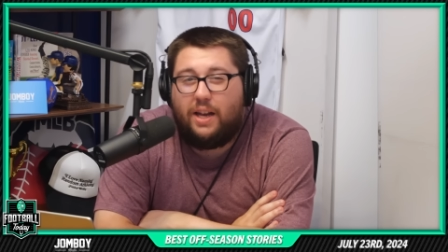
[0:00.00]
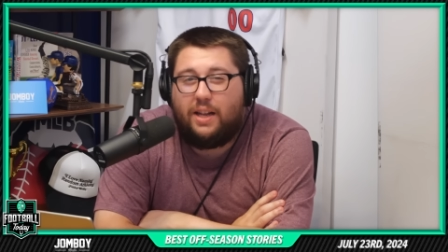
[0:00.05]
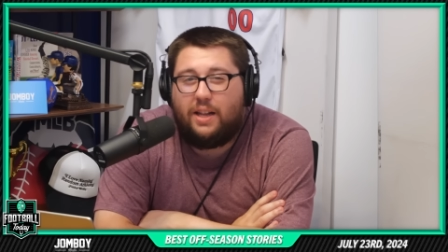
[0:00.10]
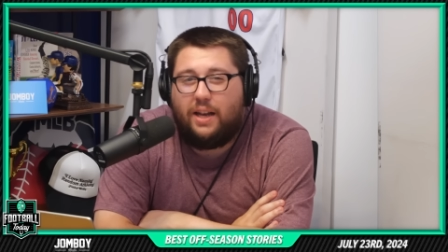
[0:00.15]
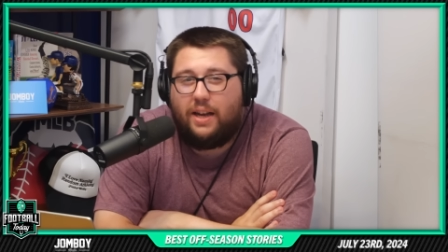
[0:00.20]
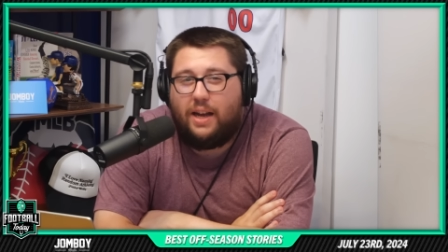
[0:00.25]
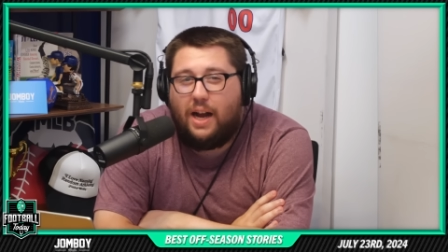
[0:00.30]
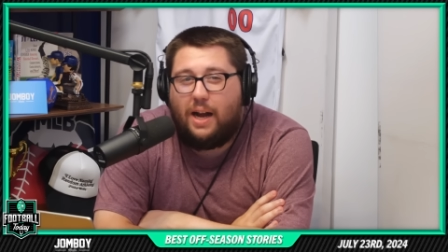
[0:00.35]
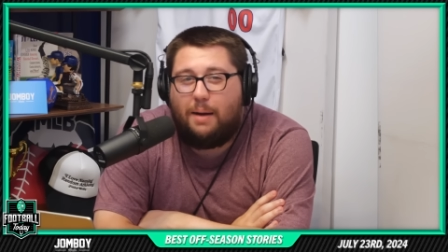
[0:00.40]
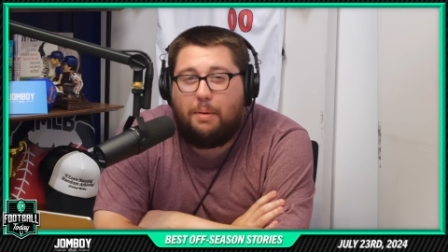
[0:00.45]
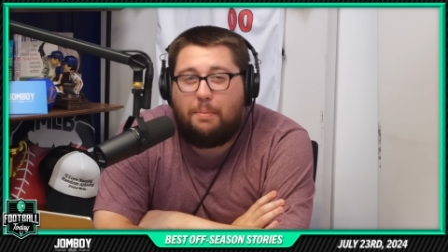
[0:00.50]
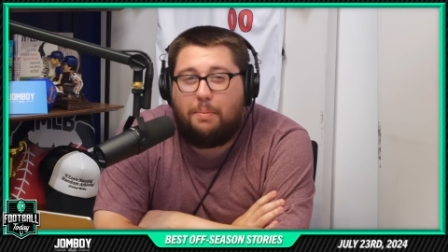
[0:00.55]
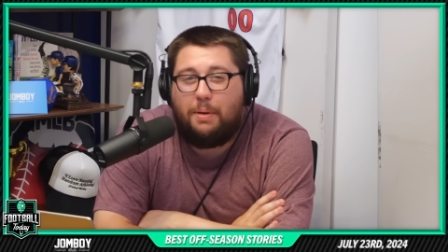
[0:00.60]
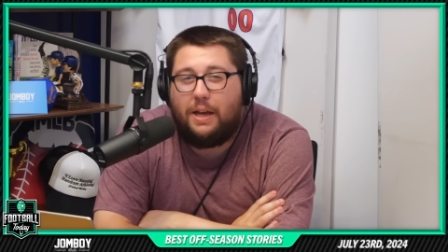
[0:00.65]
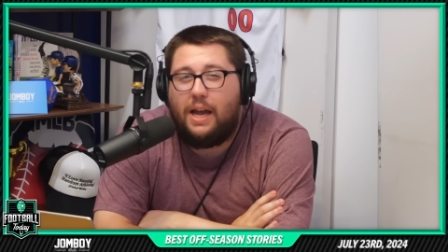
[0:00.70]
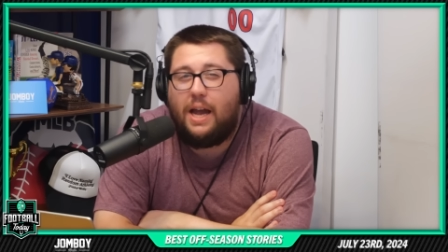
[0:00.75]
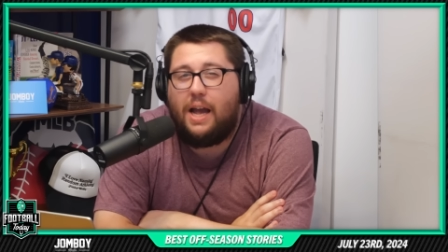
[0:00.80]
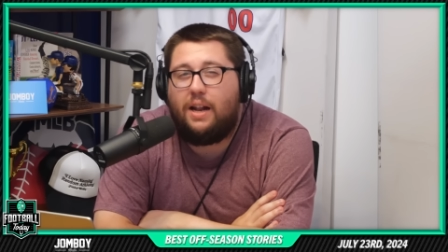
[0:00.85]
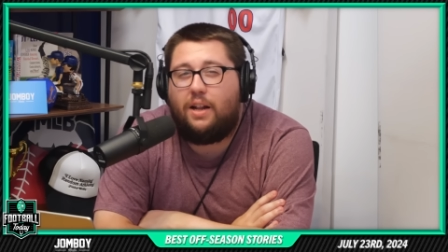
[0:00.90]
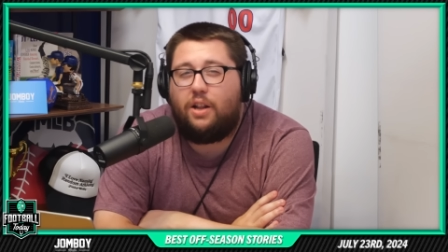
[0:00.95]
and like I'm a
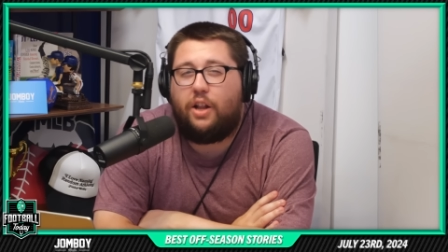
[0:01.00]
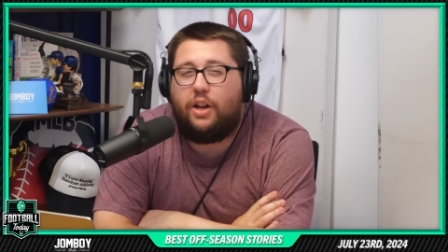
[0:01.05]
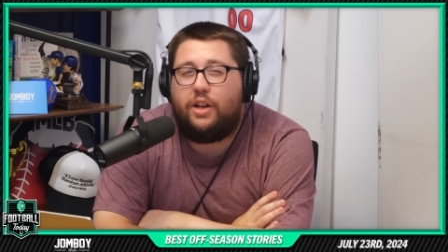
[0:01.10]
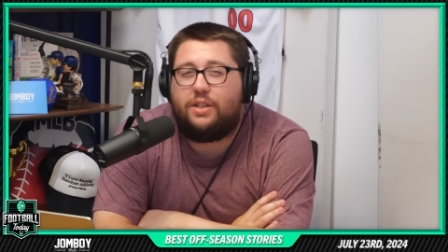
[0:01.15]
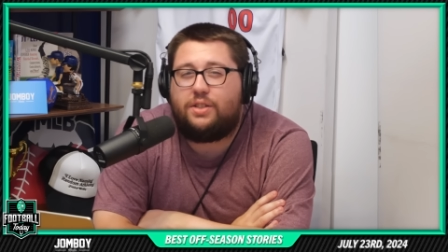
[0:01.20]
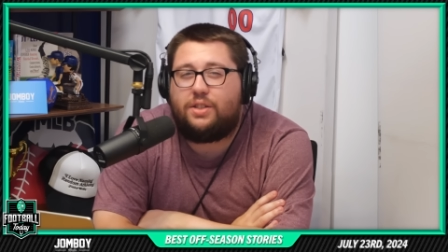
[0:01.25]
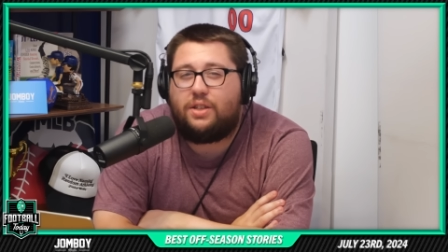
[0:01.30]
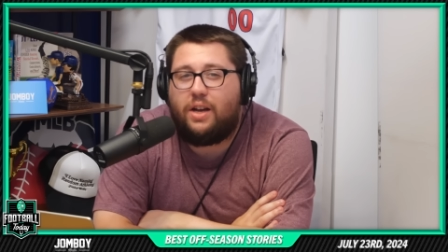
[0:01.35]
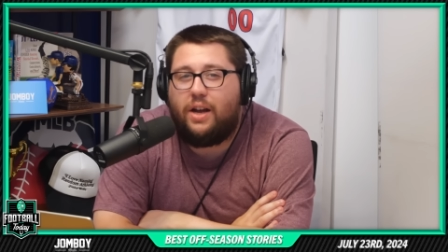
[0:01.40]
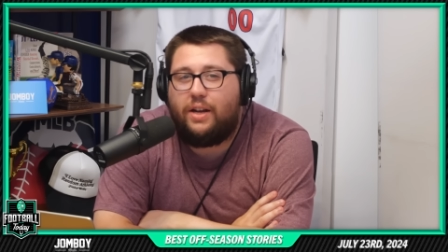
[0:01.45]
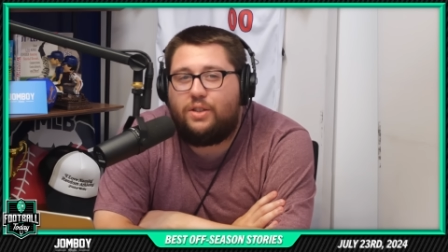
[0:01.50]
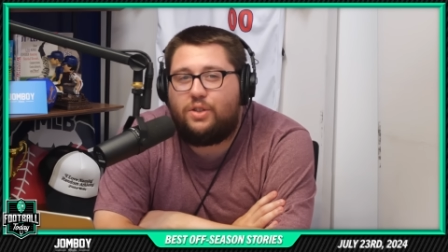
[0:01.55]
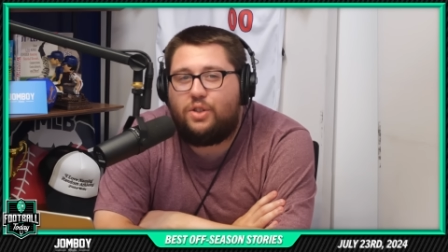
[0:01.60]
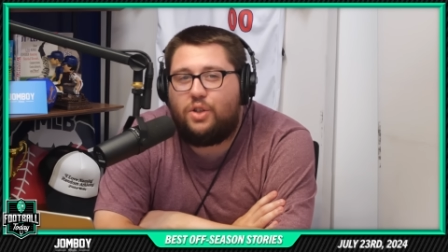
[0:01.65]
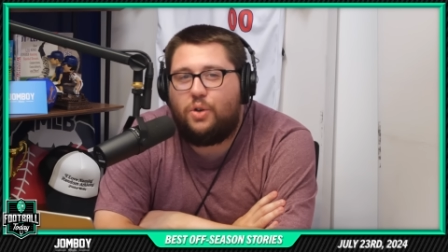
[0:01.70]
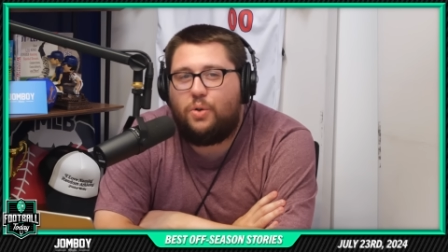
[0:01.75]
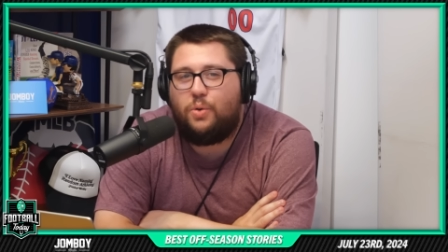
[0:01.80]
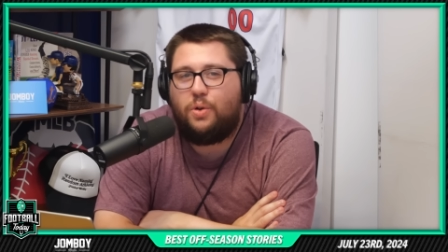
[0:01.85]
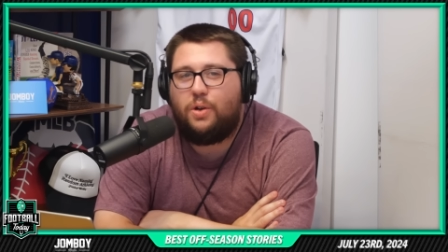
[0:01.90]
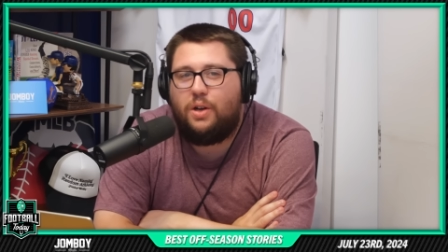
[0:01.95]
big analytics guy
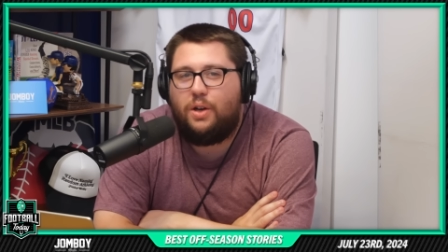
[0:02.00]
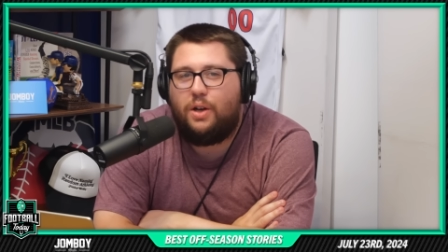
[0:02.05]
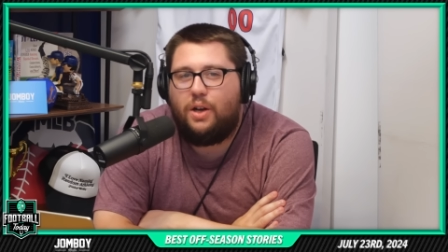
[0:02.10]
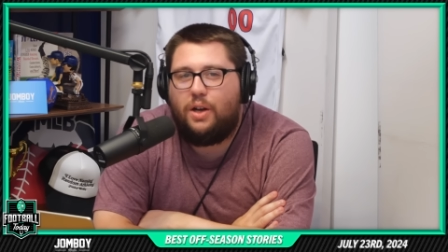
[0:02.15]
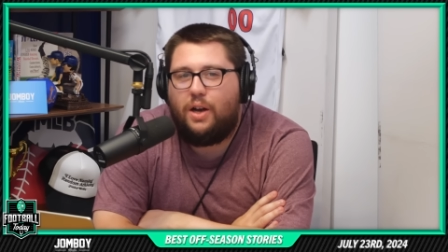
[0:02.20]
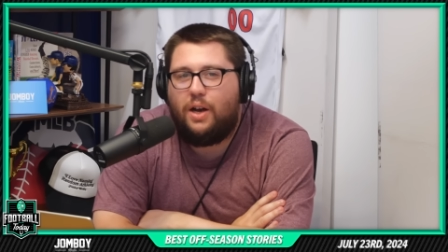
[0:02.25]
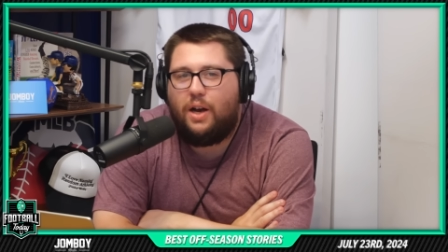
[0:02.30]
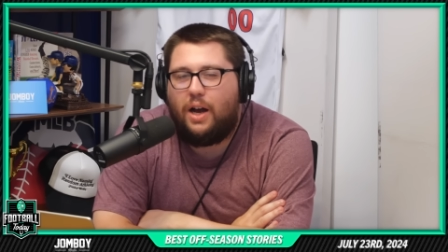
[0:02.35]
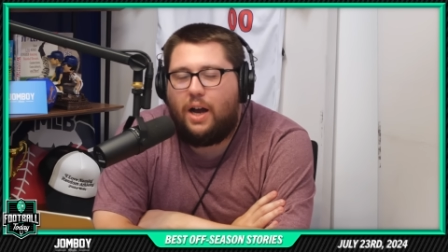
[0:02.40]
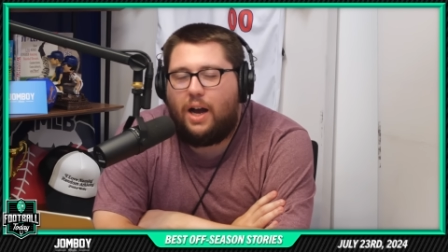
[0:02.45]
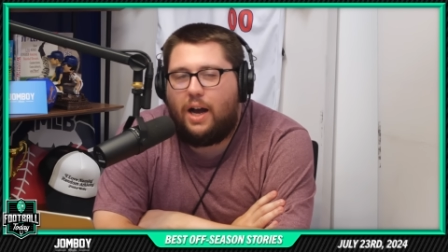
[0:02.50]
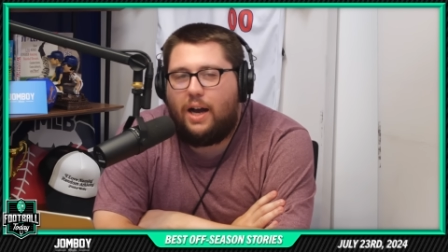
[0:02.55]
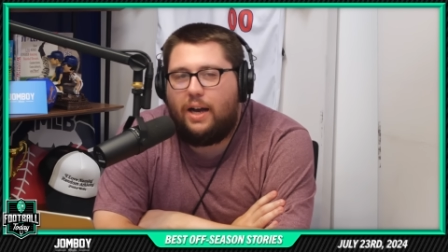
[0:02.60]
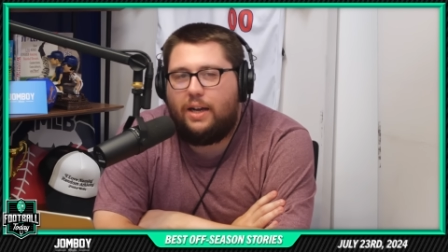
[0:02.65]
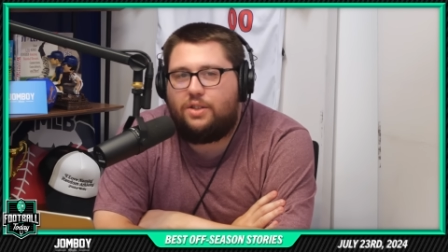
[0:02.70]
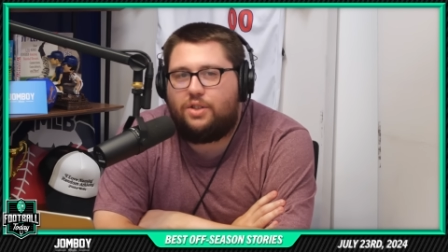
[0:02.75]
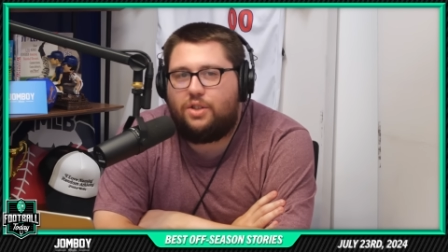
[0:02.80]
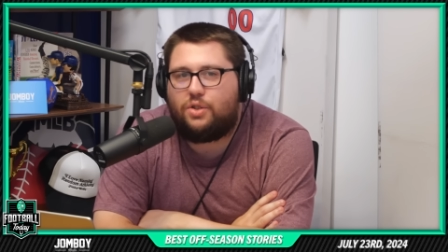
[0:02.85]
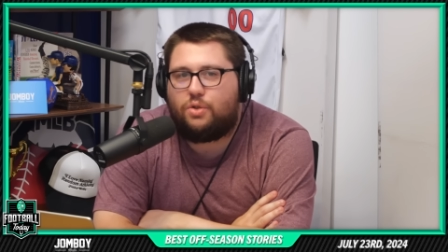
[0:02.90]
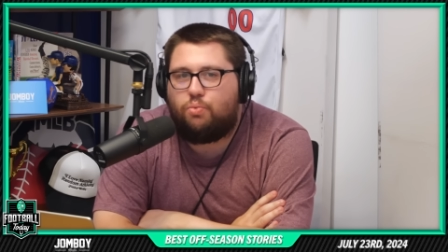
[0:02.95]
too,
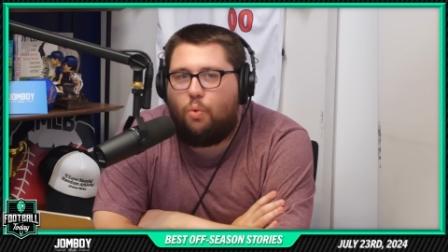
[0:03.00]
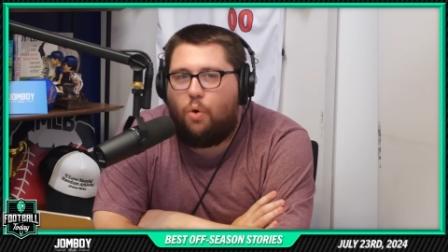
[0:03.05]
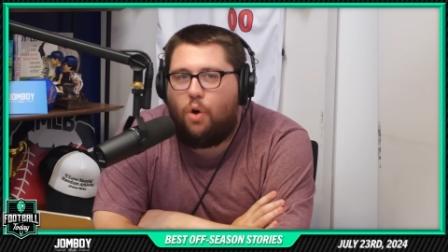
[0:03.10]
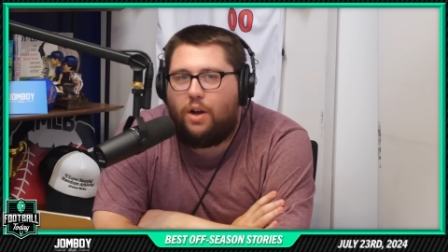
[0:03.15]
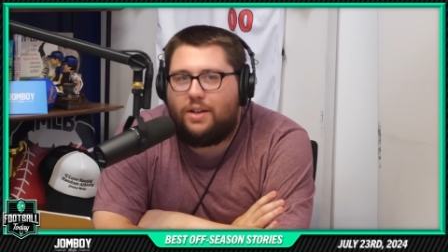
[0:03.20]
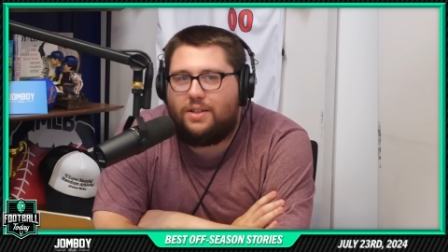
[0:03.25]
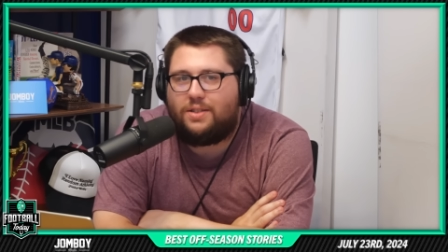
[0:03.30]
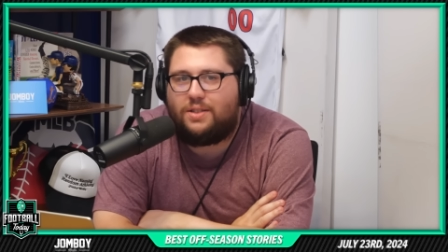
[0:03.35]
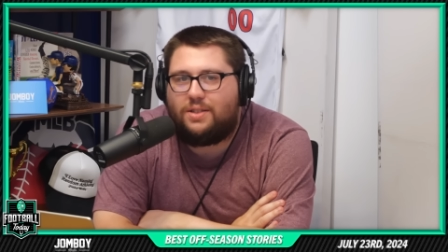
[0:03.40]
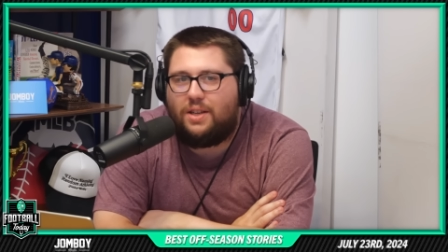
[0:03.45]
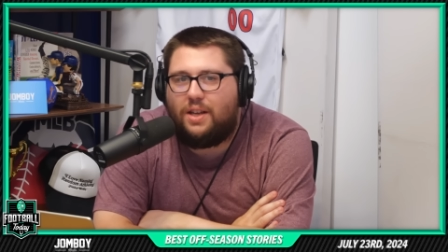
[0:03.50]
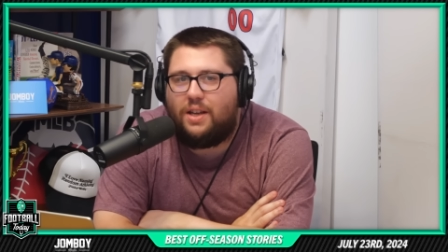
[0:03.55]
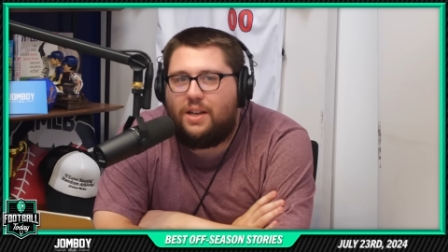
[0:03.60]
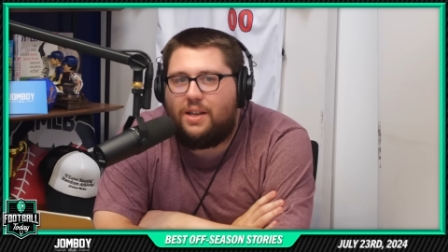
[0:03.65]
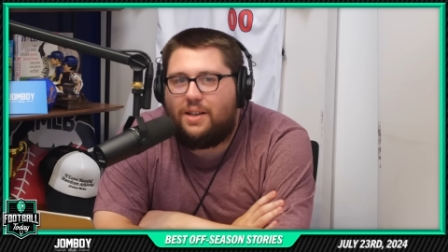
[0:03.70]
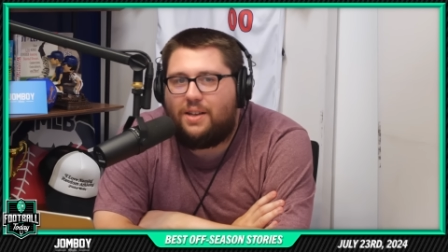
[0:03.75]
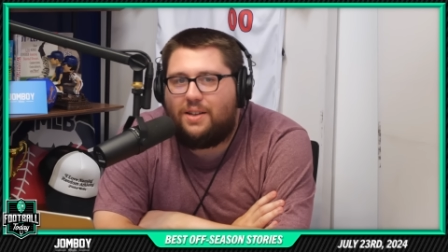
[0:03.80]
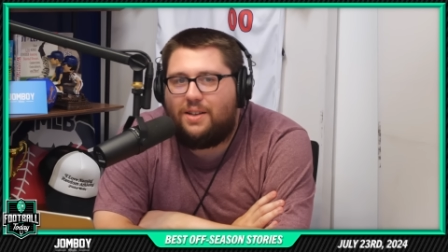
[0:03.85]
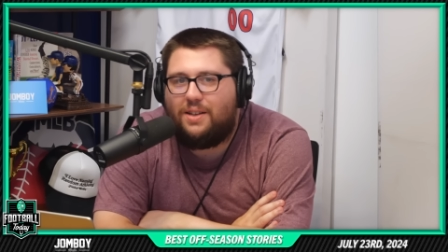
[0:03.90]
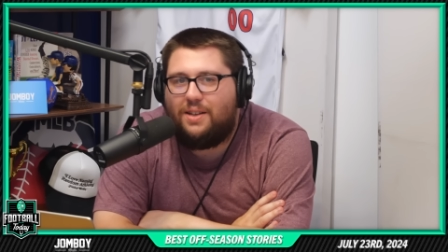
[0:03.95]
I just want to
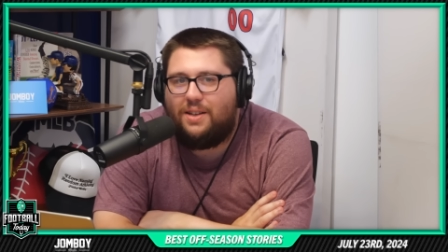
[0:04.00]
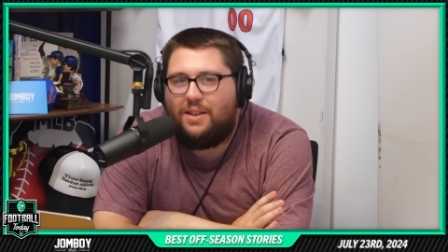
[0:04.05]
see